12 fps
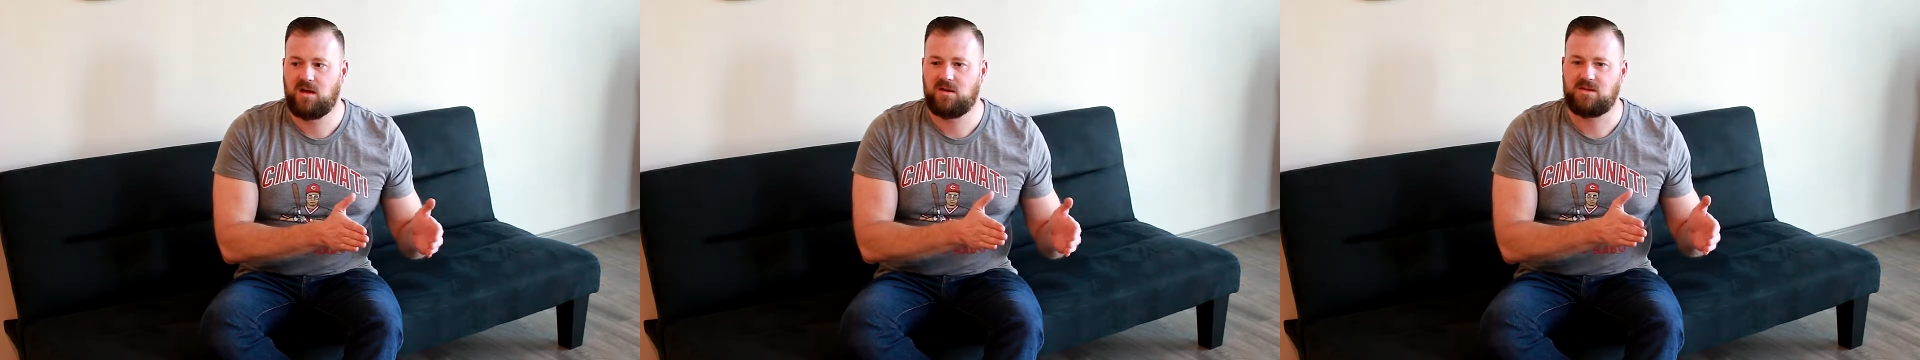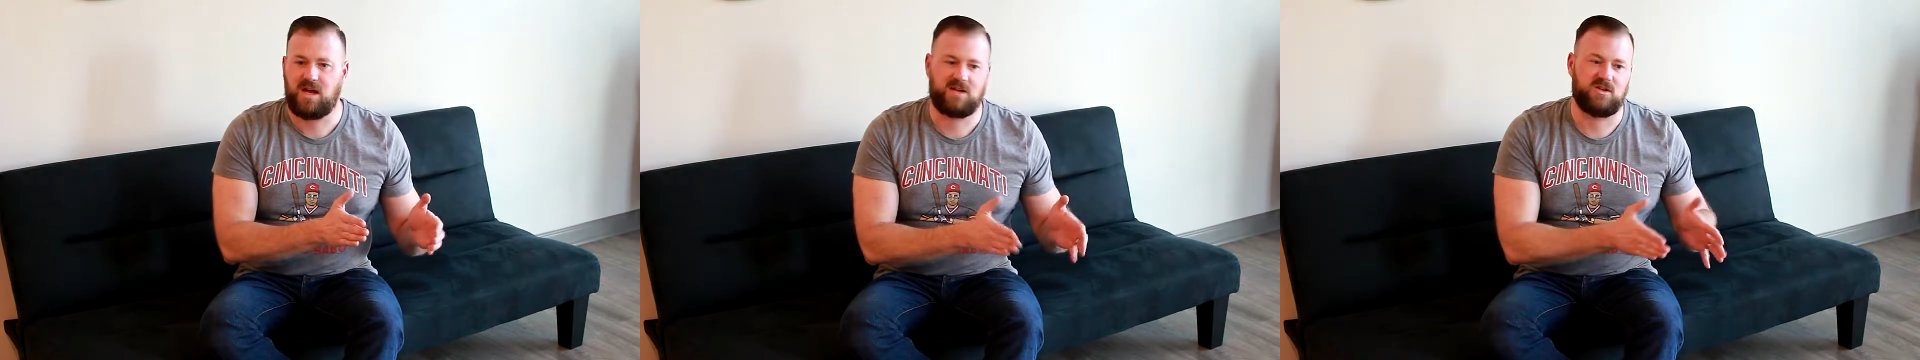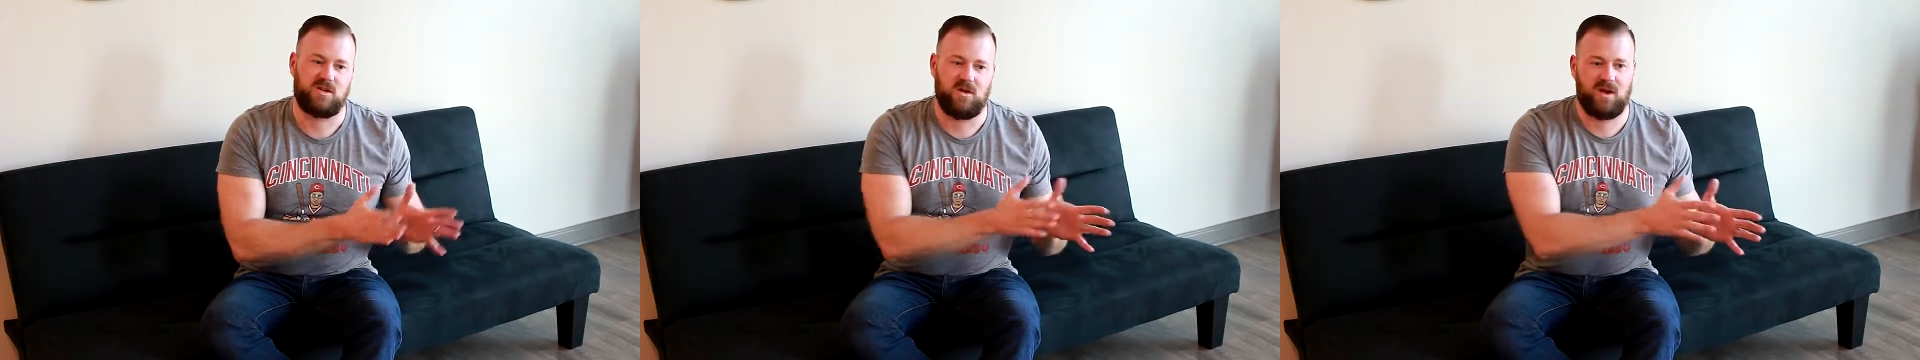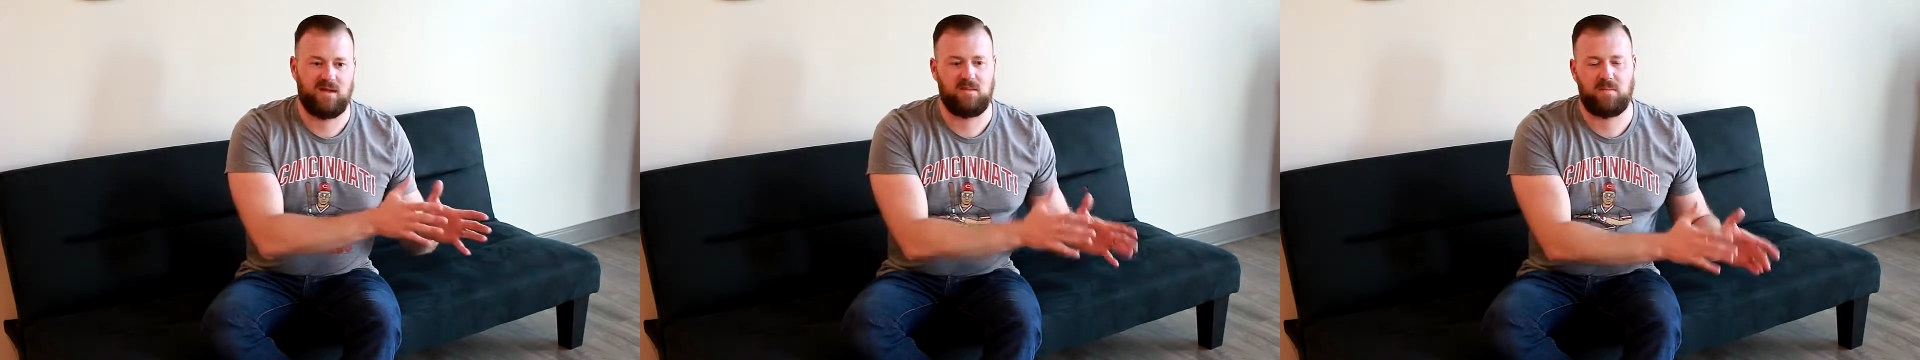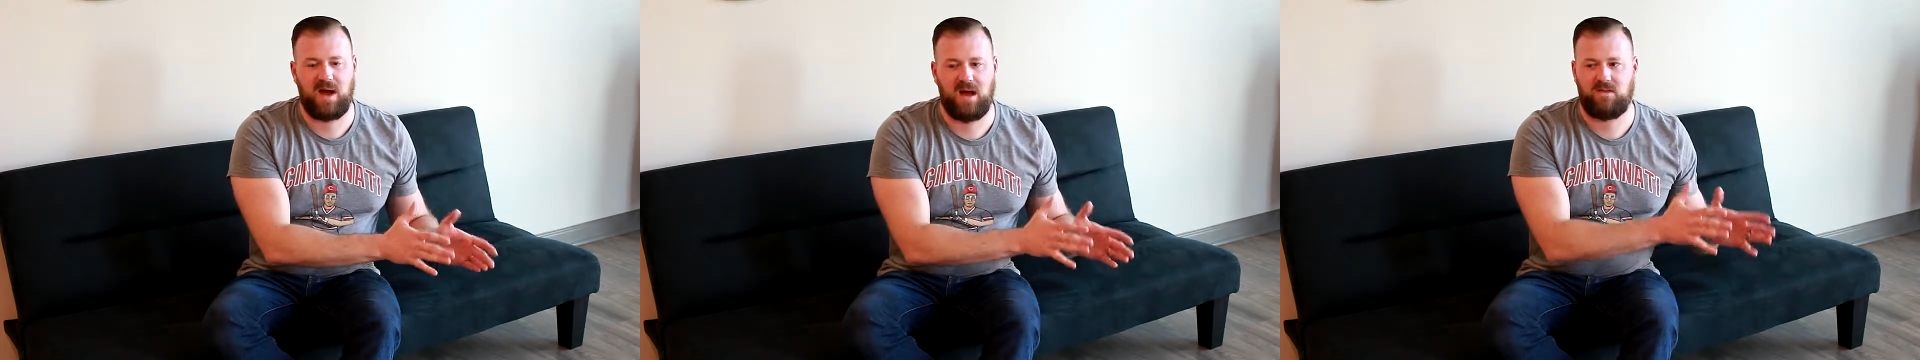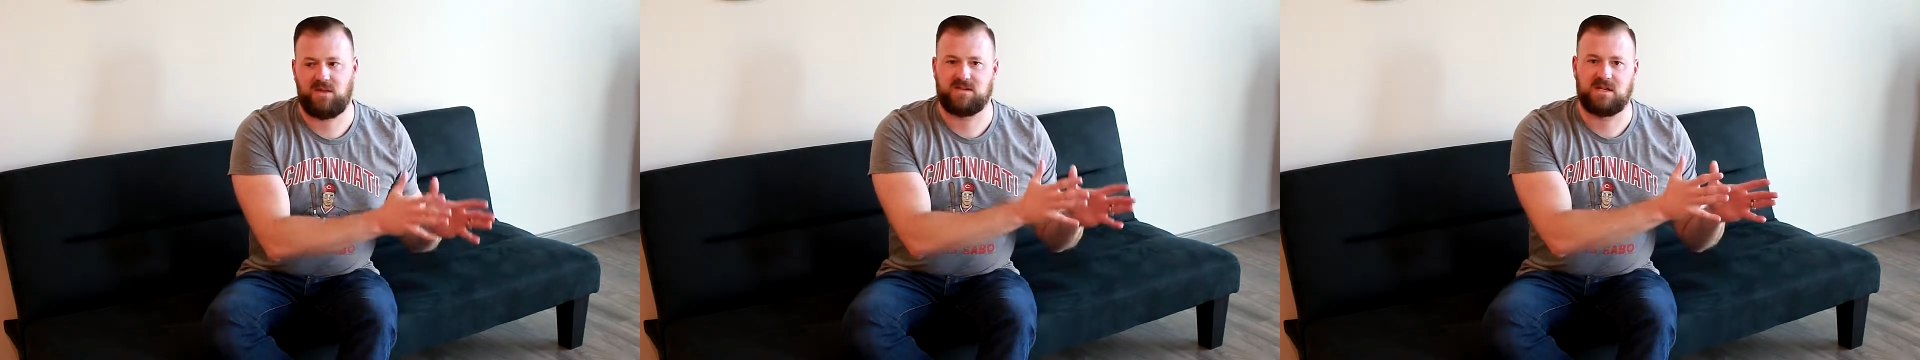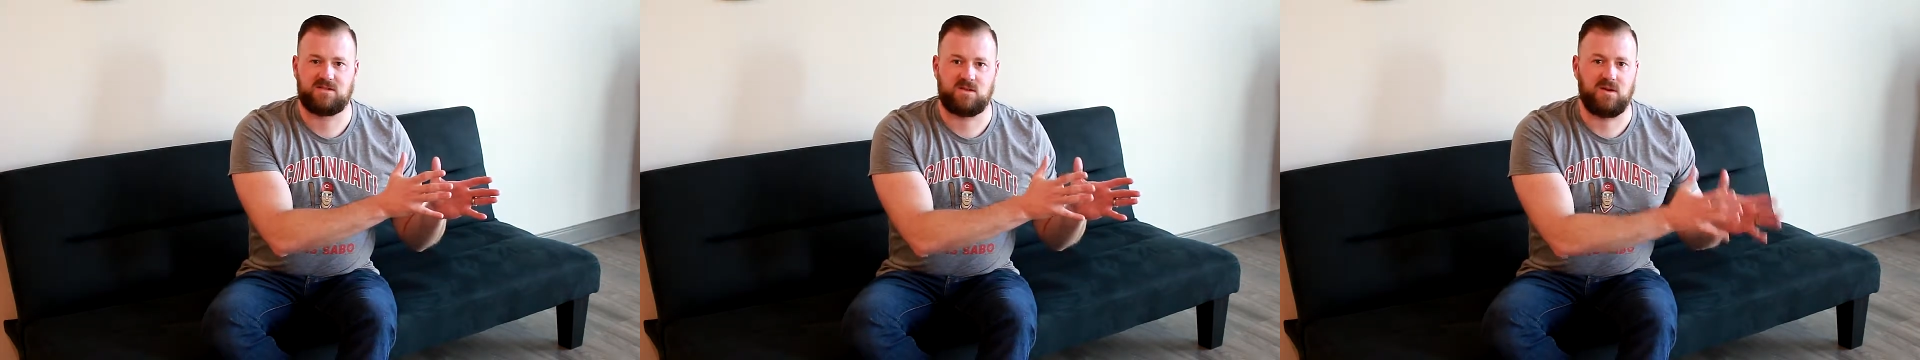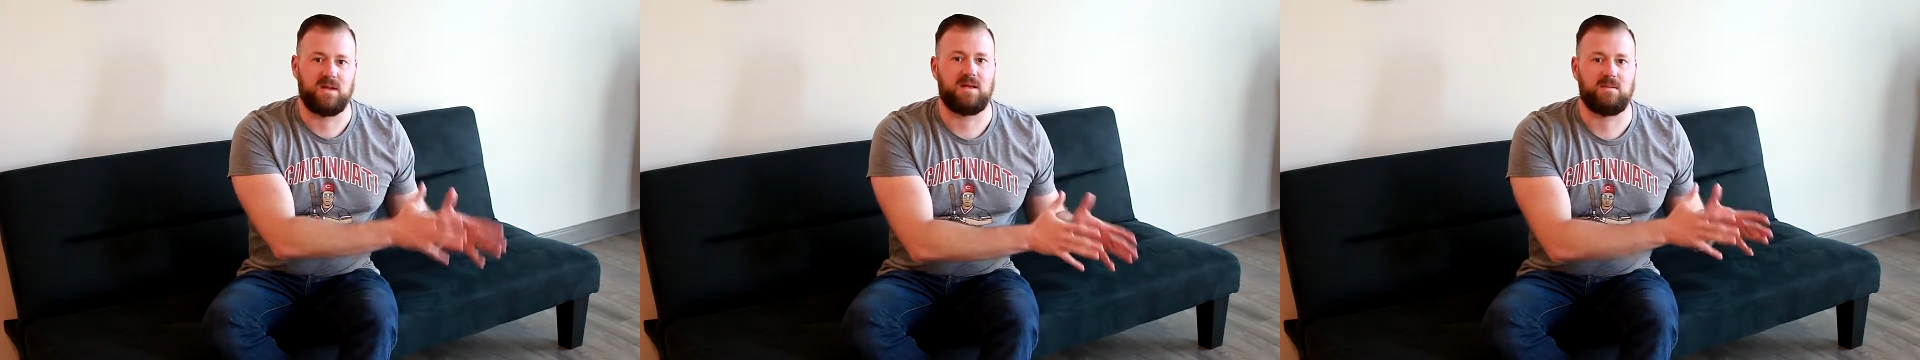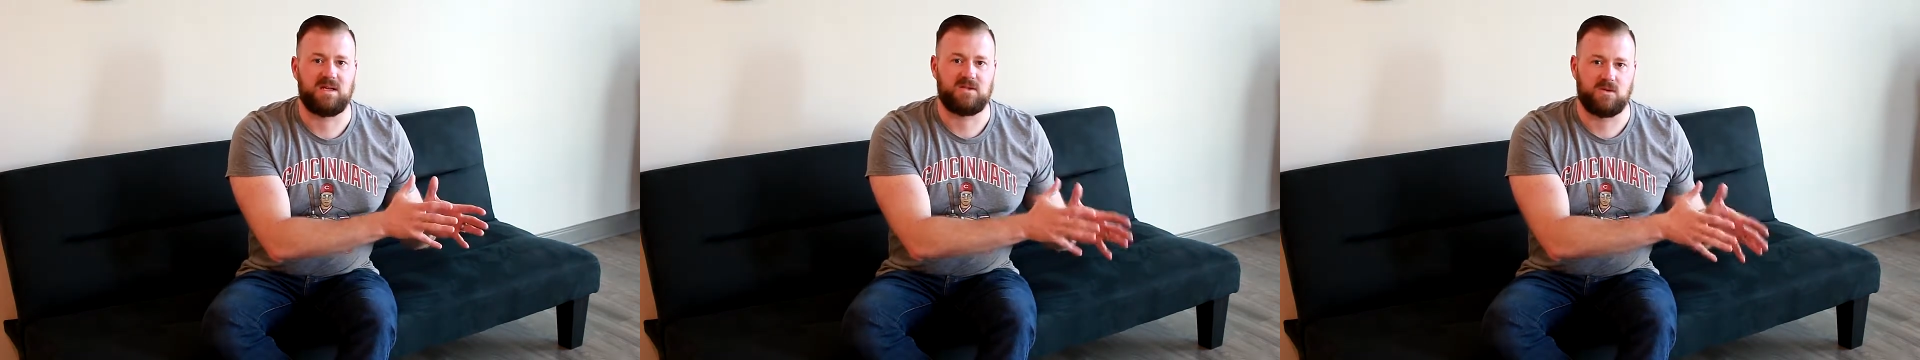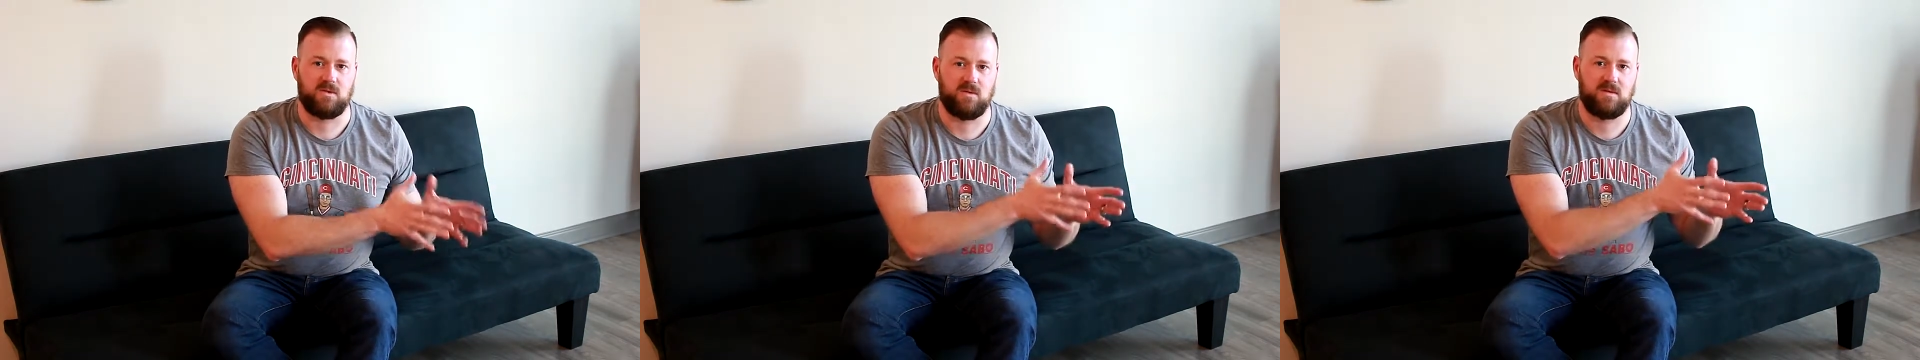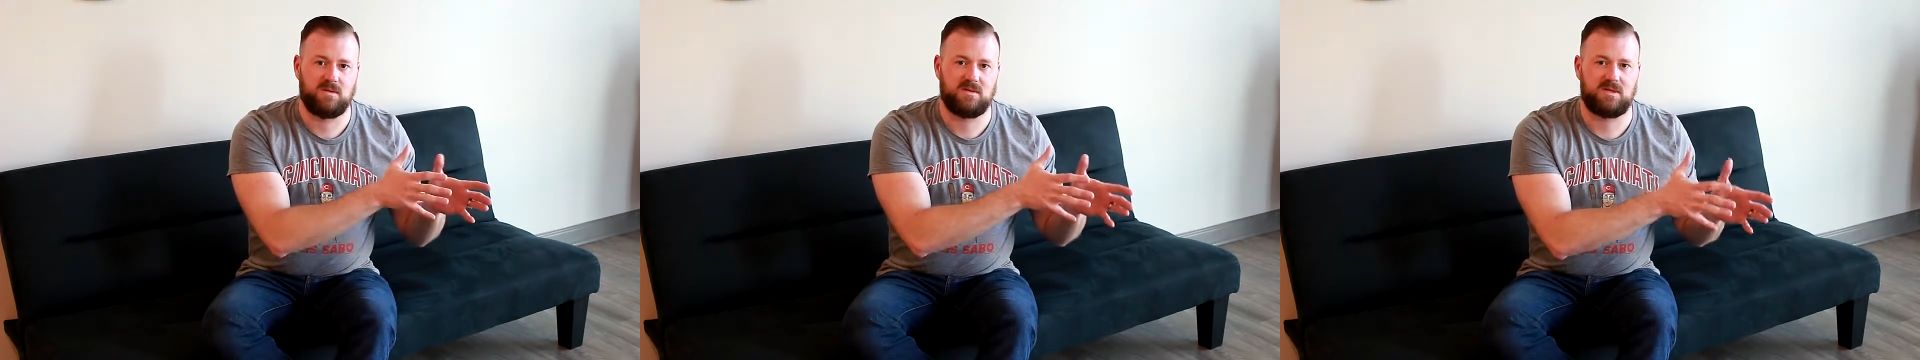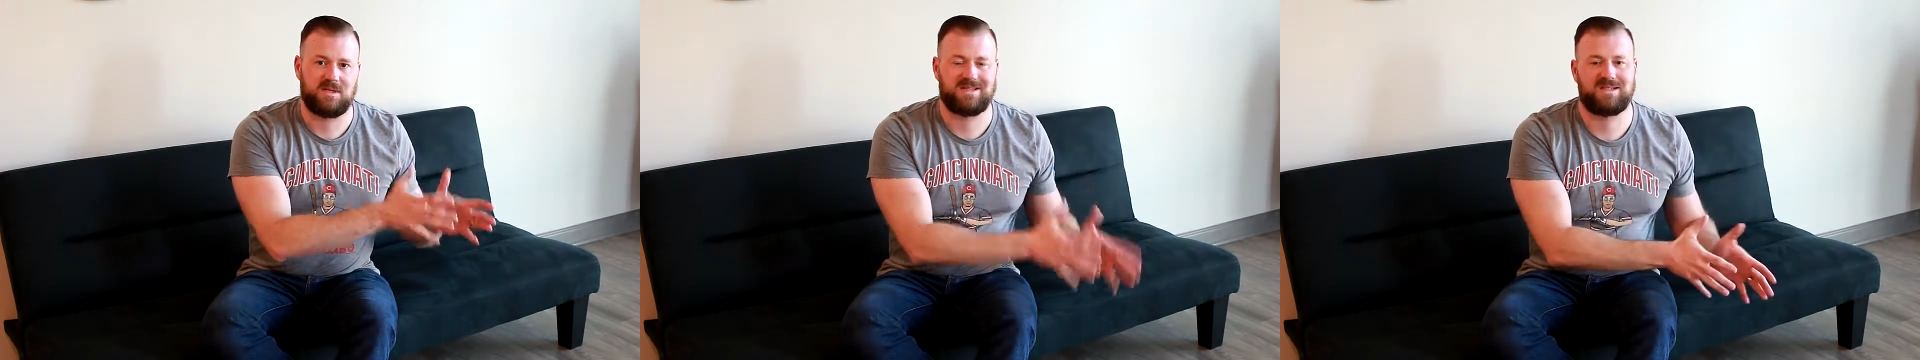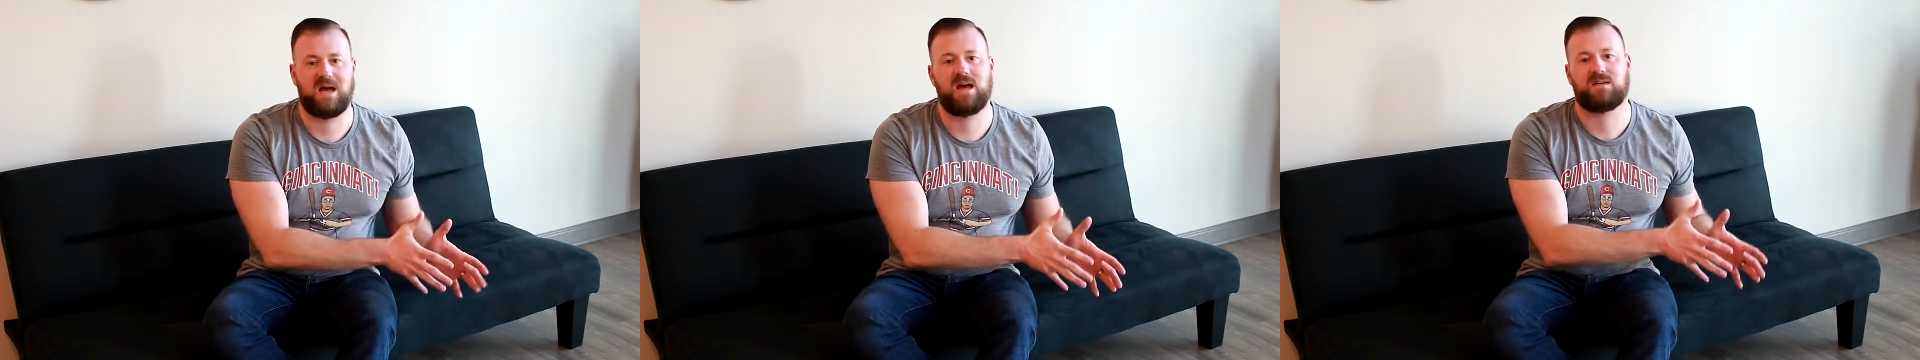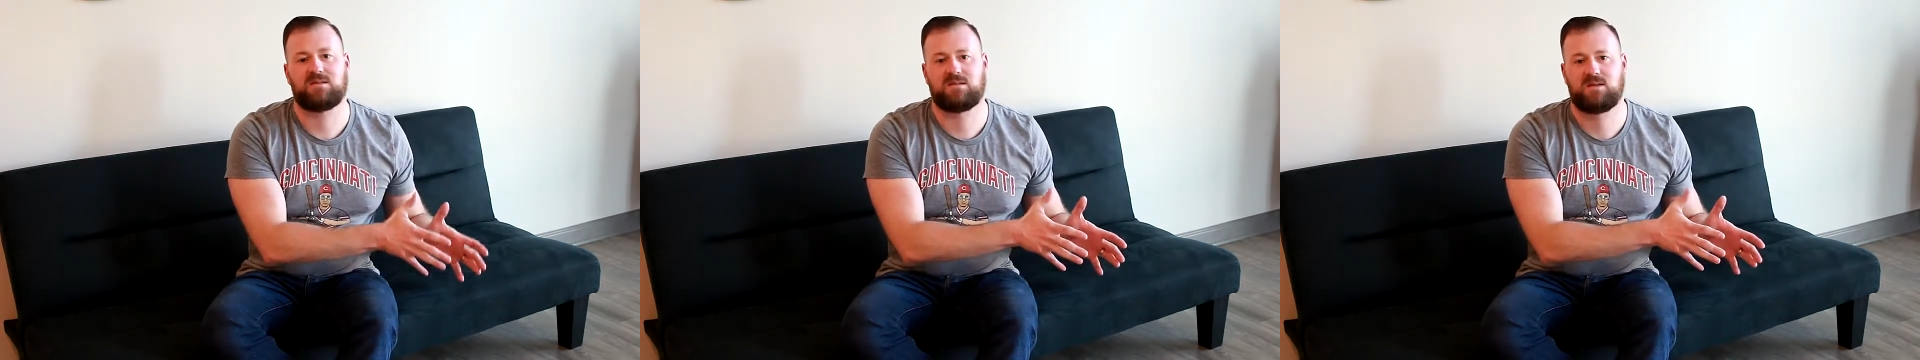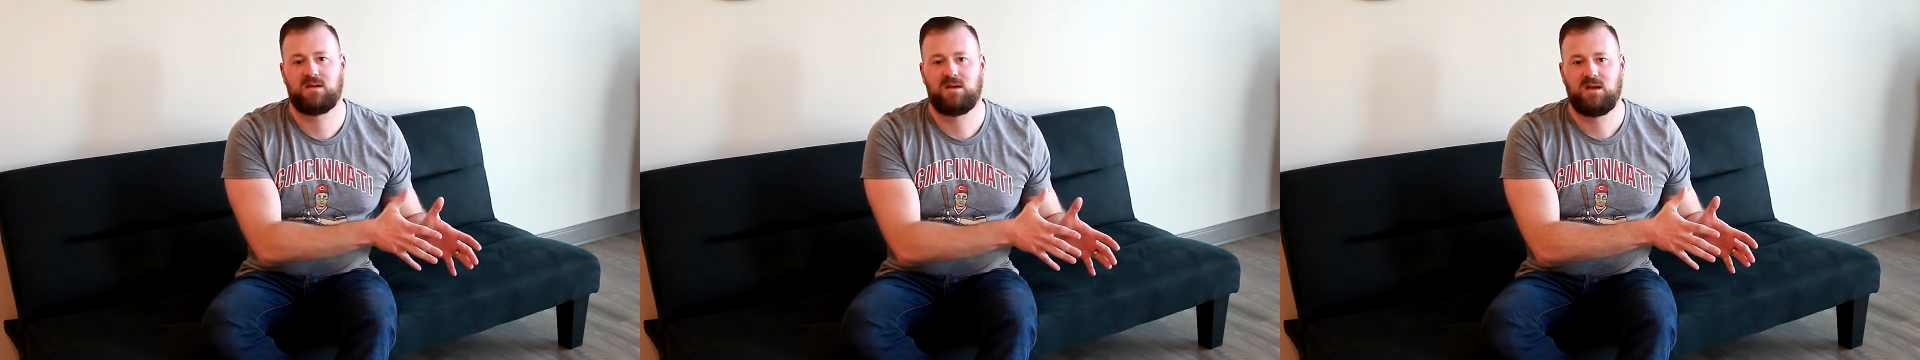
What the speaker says: to actually go down the path that's actually going to lead me to success.